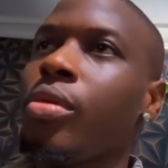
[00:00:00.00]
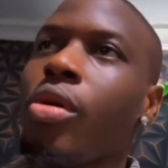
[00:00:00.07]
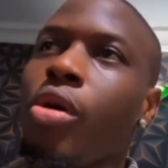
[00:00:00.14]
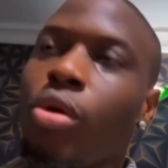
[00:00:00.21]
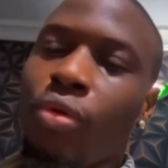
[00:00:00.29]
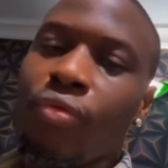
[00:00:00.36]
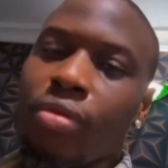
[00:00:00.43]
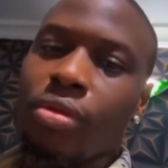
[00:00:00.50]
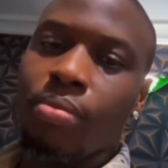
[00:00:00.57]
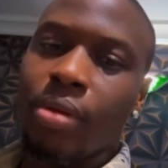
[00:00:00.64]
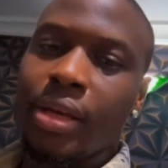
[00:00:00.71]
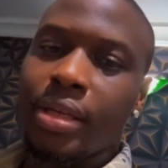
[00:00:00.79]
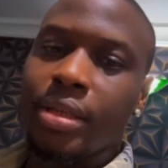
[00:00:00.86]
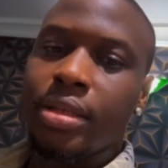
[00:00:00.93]
all over the
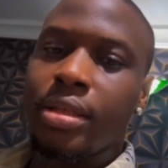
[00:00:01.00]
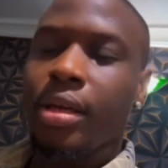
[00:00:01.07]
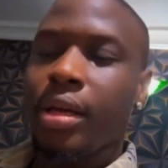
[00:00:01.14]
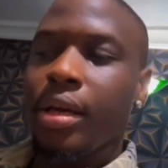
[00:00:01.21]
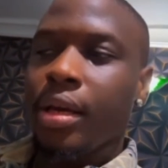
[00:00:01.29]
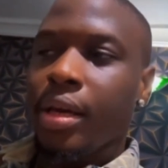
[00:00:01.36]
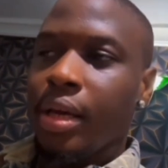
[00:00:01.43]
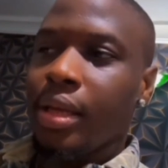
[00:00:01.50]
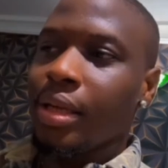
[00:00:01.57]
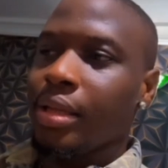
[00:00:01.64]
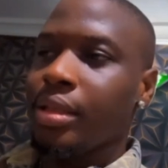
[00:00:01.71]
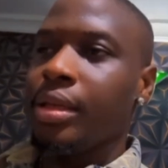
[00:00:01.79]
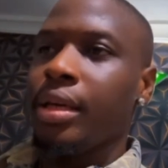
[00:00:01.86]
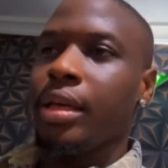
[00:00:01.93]
place in a
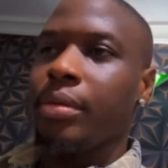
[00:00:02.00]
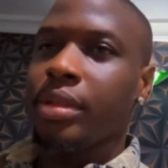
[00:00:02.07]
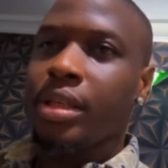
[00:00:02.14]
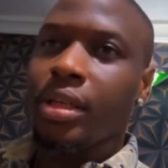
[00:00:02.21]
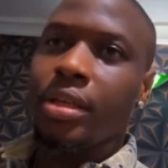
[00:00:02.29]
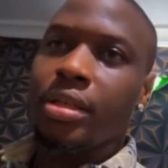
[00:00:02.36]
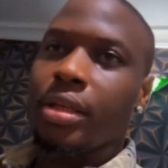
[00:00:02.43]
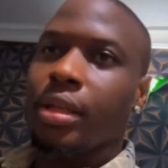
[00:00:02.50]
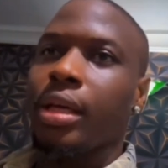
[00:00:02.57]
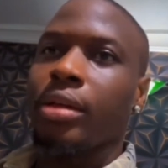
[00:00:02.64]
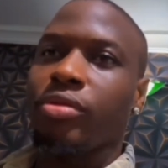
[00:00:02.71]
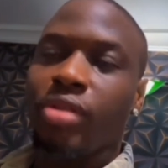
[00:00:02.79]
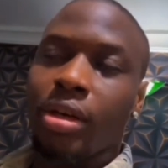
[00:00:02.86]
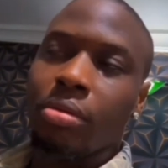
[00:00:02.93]
DM chasing her,
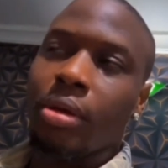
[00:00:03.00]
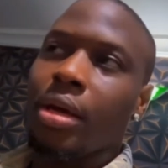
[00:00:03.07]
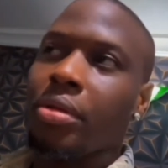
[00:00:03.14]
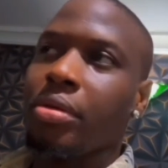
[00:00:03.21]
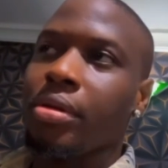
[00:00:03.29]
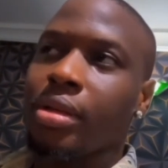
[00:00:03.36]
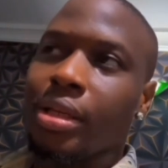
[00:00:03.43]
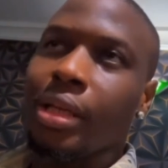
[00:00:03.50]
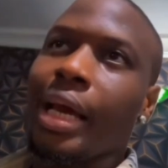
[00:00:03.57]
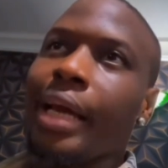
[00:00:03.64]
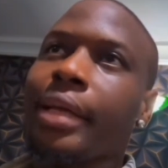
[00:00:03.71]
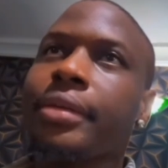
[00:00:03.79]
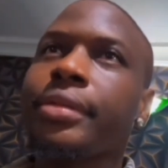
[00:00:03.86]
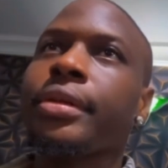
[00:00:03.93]
trying to get her and the
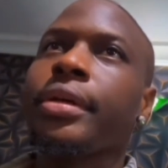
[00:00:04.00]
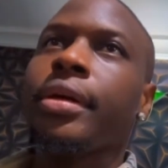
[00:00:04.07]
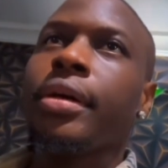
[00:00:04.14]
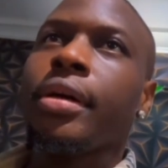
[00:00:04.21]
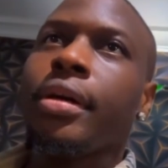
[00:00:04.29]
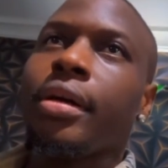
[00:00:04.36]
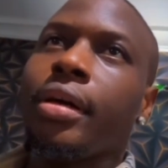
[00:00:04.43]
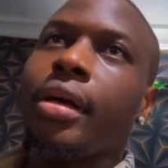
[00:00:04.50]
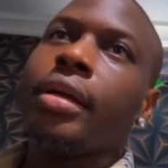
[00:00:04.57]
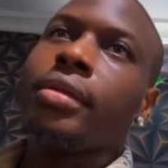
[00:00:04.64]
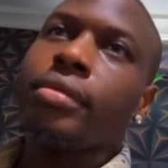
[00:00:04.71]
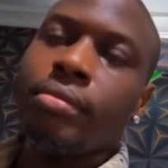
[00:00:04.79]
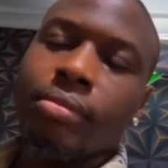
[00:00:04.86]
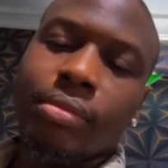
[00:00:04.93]
likes.
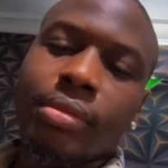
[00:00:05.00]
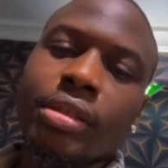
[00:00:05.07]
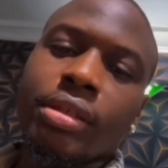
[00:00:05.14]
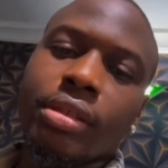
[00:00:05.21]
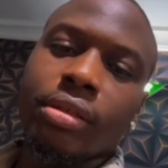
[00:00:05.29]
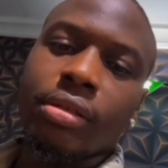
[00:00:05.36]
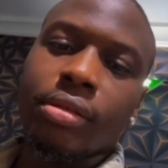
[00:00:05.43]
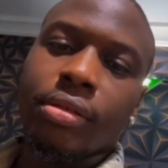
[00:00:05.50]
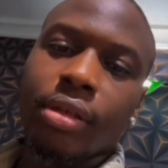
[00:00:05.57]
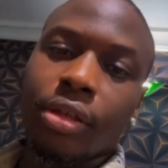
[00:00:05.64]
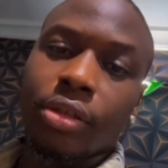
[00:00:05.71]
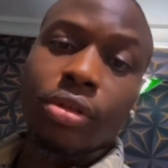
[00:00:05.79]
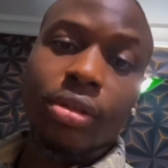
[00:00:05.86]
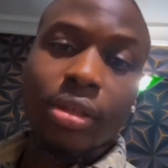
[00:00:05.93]
And she's
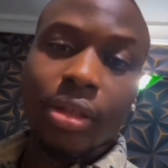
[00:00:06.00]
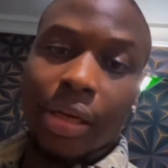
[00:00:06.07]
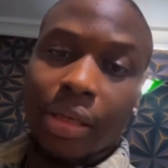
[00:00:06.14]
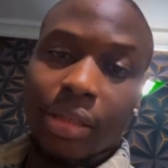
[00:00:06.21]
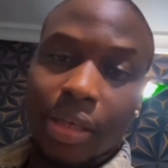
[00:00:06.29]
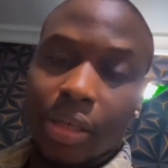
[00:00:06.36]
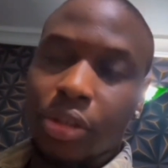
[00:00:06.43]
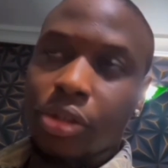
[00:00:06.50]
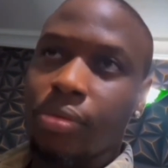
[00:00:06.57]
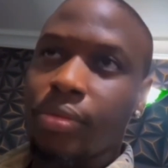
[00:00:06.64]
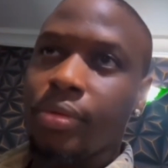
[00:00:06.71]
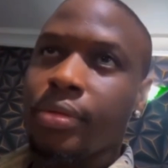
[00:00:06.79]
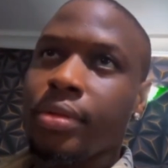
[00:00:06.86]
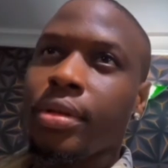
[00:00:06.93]
enjoying the attention.
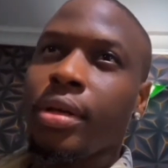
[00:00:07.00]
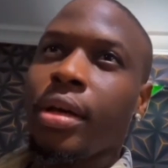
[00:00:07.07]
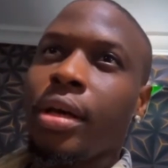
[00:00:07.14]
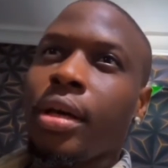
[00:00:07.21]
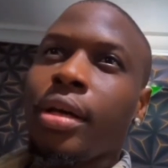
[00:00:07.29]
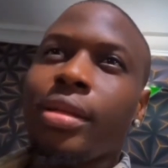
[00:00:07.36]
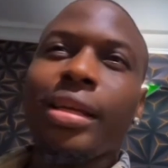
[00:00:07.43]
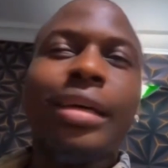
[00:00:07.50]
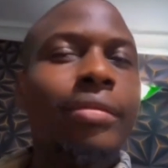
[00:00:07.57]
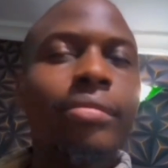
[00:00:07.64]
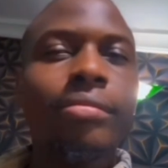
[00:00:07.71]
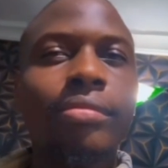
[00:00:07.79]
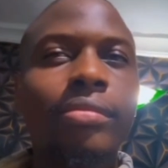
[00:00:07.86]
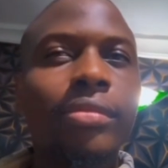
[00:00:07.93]
Then
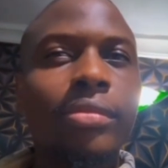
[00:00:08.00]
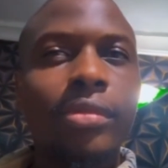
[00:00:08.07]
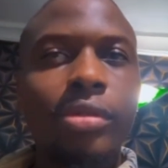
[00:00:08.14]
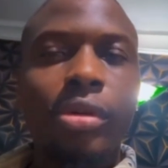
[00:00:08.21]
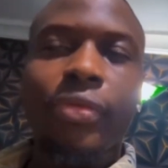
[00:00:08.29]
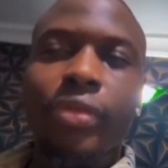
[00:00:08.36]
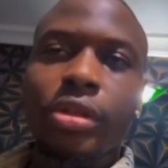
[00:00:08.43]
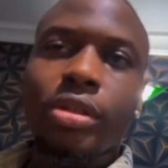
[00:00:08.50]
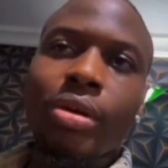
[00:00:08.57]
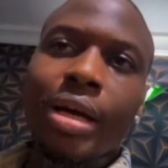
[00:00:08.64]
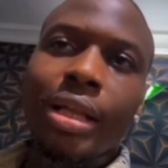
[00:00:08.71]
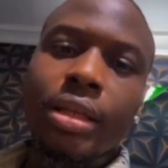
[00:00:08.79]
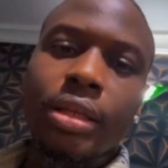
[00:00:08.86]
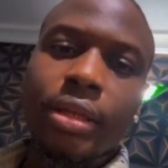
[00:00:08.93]
you
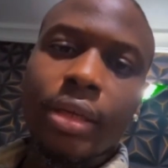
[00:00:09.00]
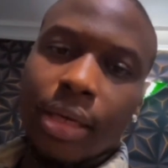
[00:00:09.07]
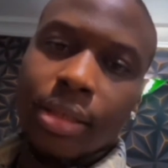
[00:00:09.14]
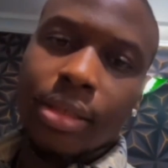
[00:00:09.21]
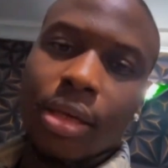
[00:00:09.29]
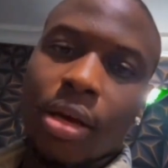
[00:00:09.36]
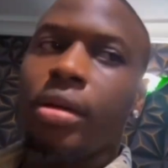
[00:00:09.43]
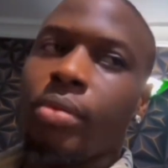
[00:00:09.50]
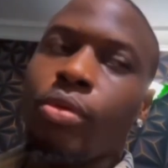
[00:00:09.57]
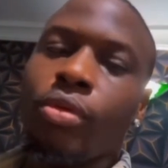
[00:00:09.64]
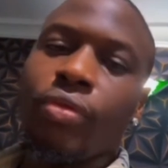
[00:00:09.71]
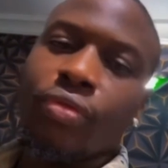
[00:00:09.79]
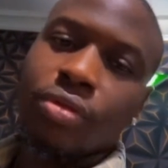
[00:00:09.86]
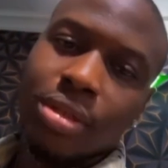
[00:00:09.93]
eventually get her and both
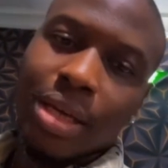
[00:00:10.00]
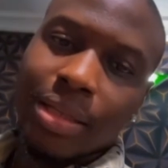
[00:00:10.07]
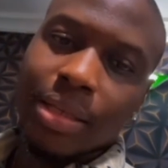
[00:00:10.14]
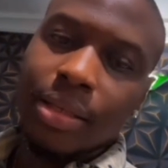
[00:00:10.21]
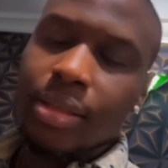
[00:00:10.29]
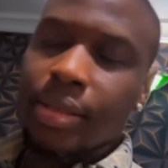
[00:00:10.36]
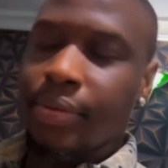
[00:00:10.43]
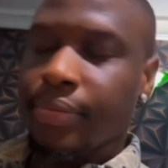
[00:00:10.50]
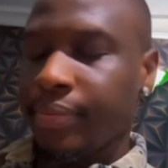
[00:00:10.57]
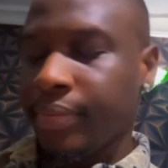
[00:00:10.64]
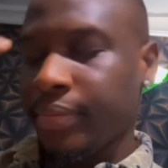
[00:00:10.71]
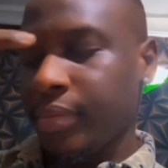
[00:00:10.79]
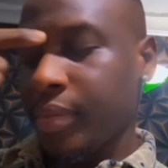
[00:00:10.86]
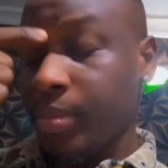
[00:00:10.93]
of you start dating.
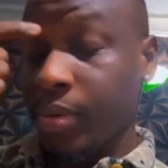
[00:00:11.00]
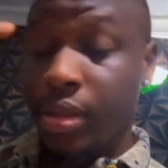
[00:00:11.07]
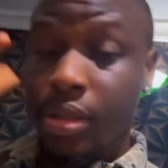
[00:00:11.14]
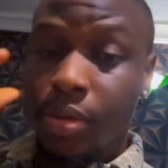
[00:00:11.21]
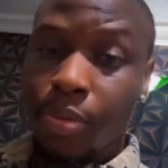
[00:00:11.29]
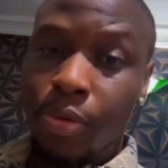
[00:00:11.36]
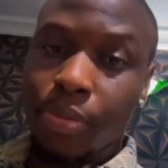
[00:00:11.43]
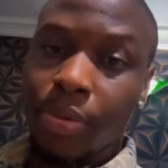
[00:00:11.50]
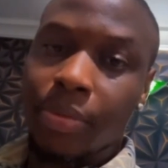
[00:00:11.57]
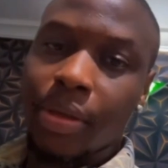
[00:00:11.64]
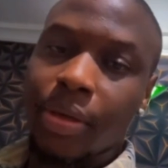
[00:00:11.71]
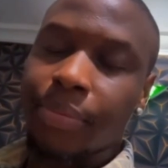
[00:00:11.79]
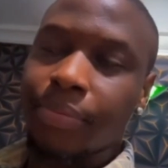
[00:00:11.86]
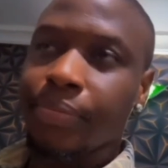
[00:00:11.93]
So this is the problem
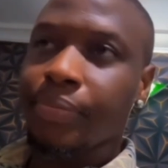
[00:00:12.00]
there.